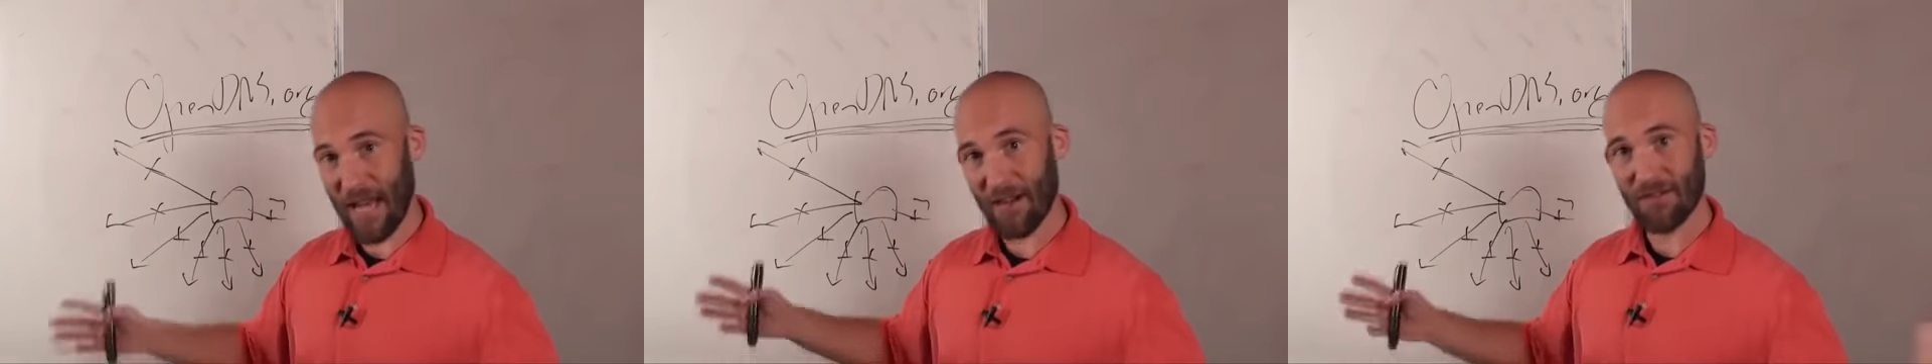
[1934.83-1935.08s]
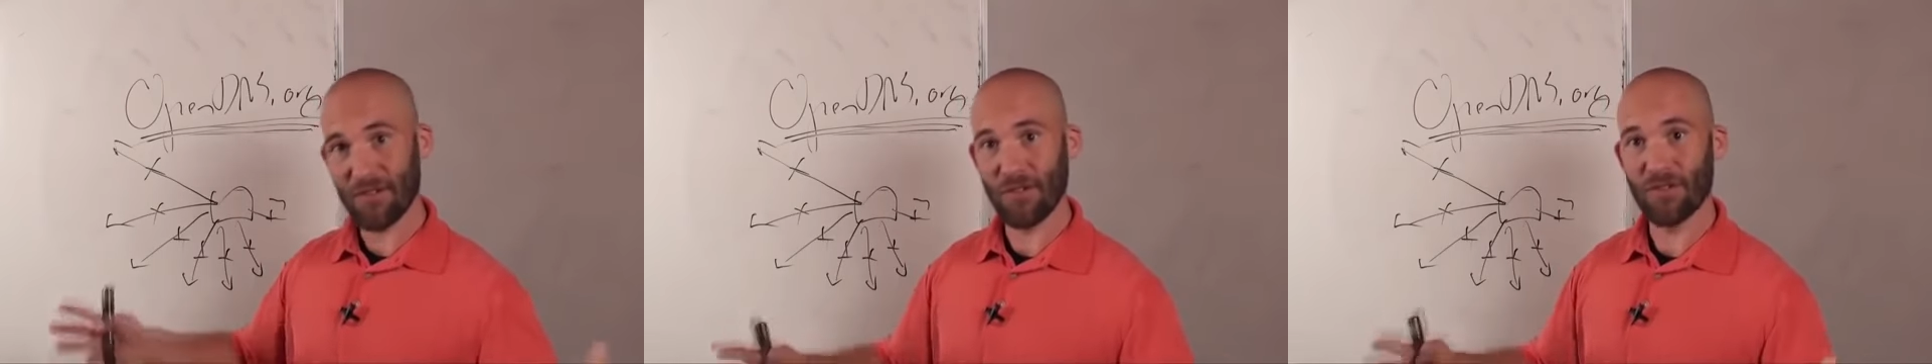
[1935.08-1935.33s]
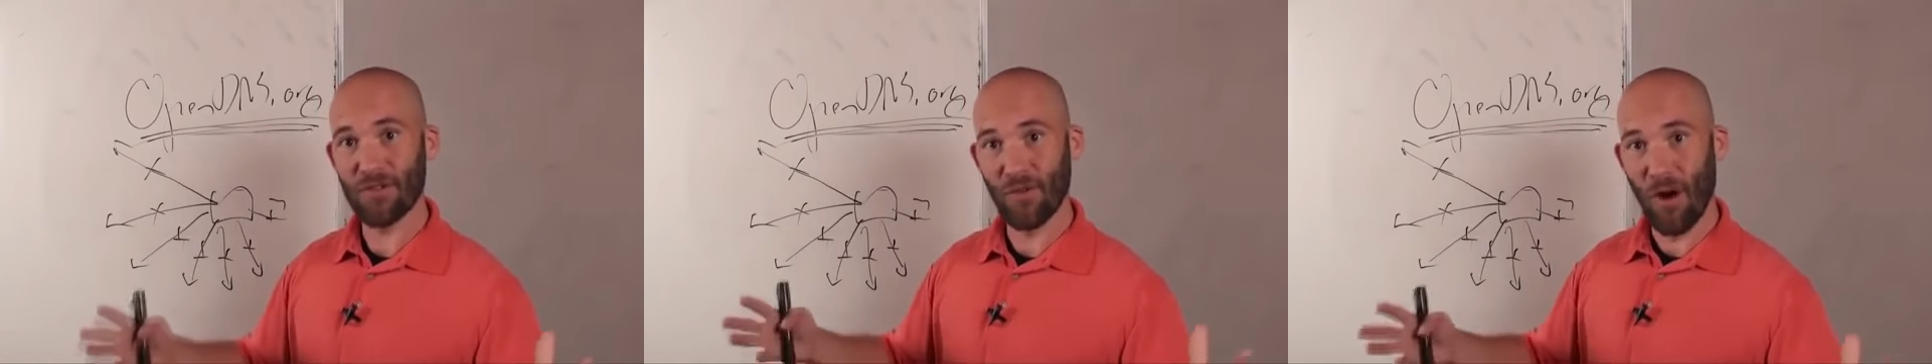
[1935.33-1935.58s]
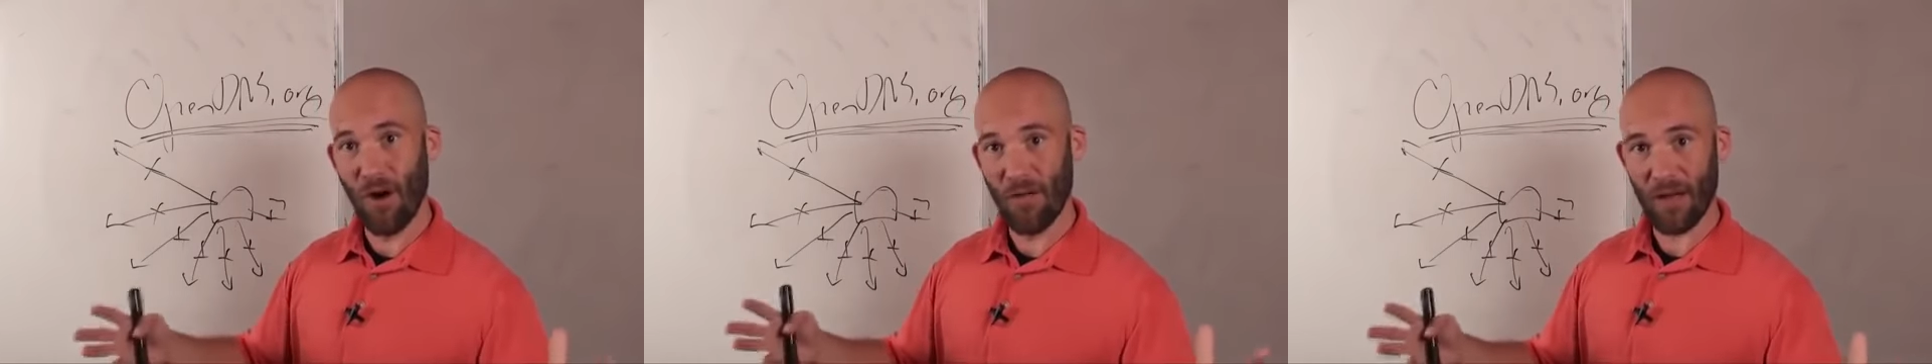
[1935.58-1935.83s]
out
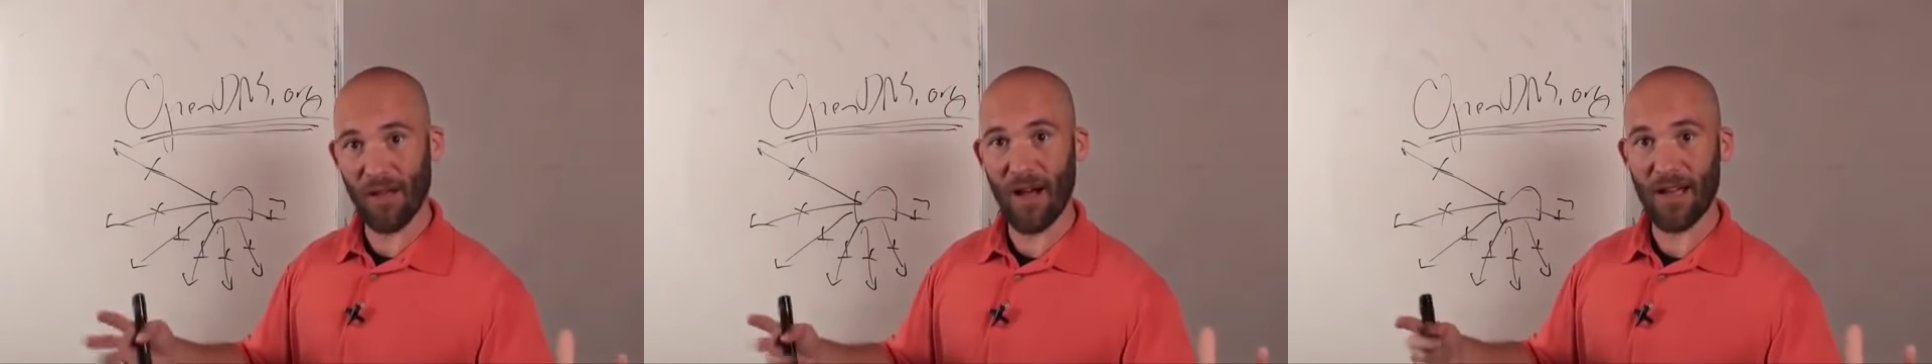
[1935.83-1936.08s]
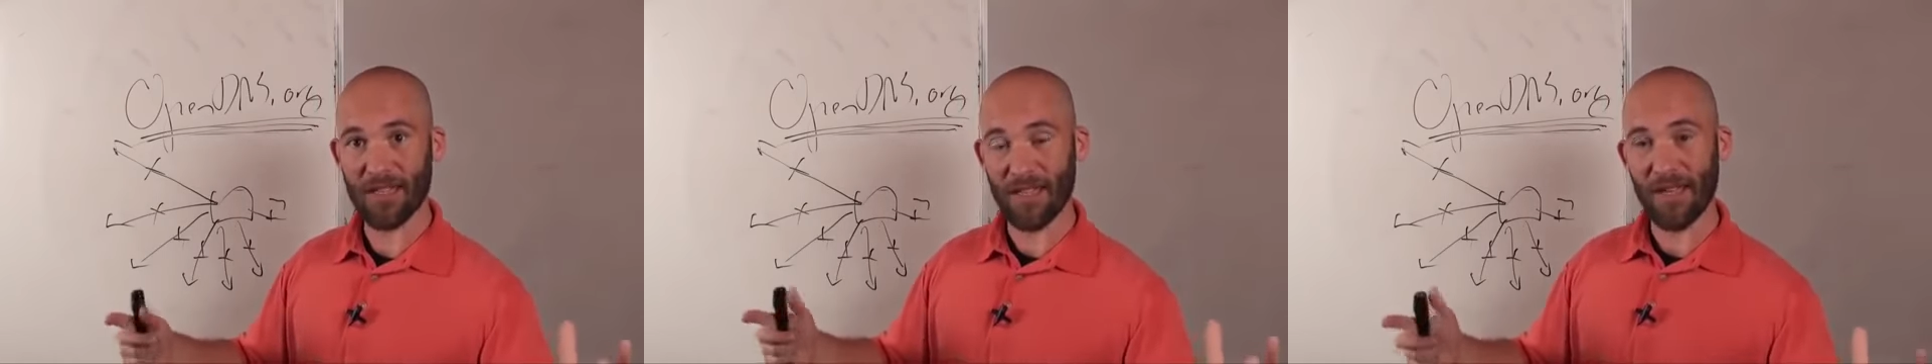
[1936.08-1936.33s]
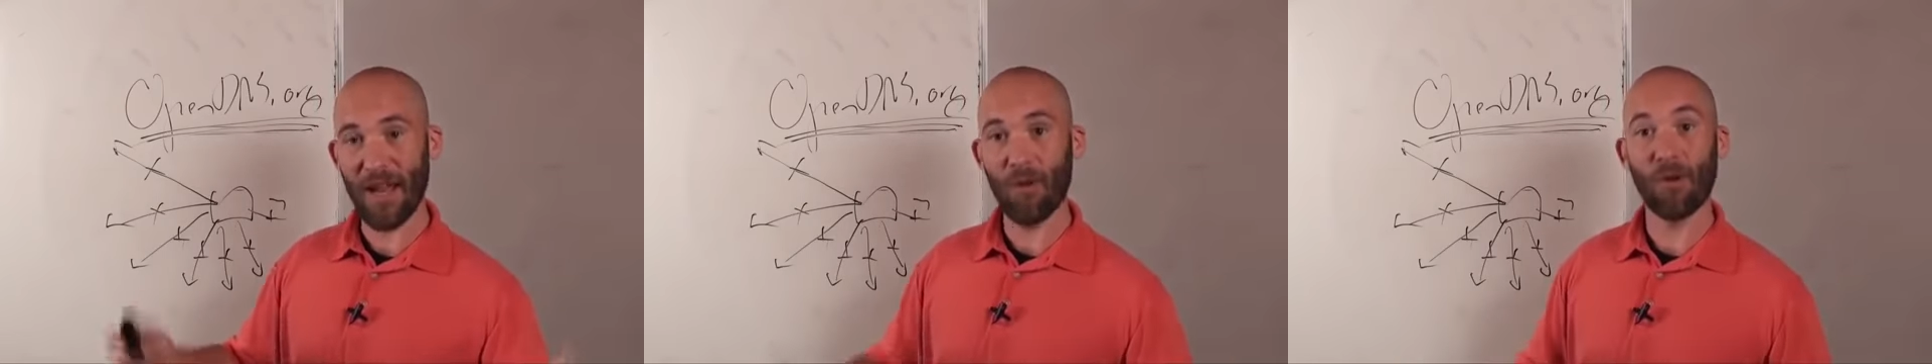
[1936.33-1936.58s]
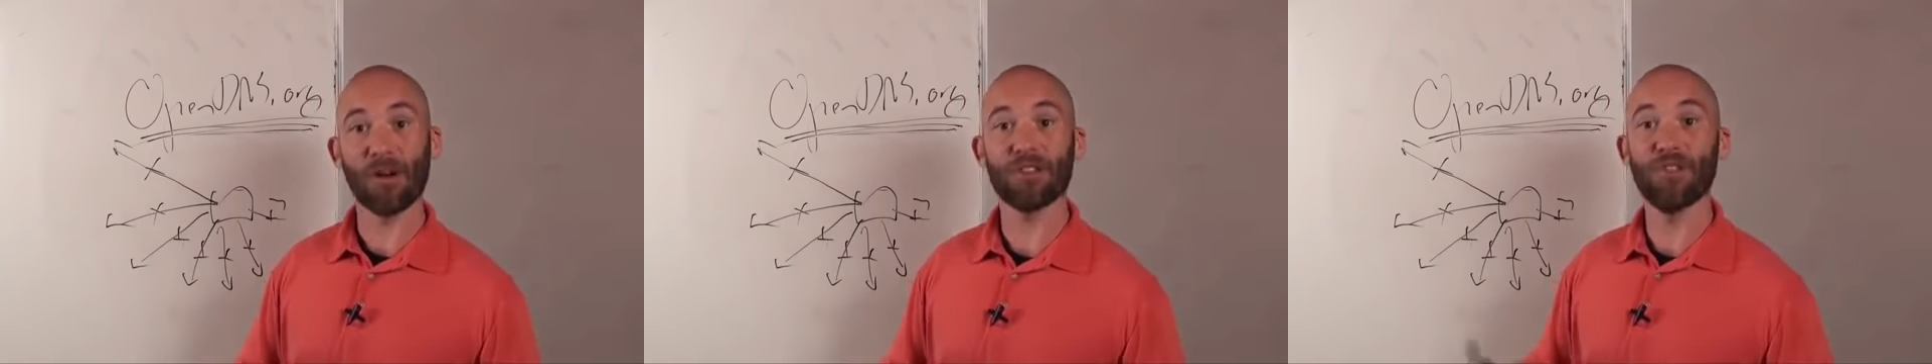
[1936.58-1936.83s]
to all the clients on the network.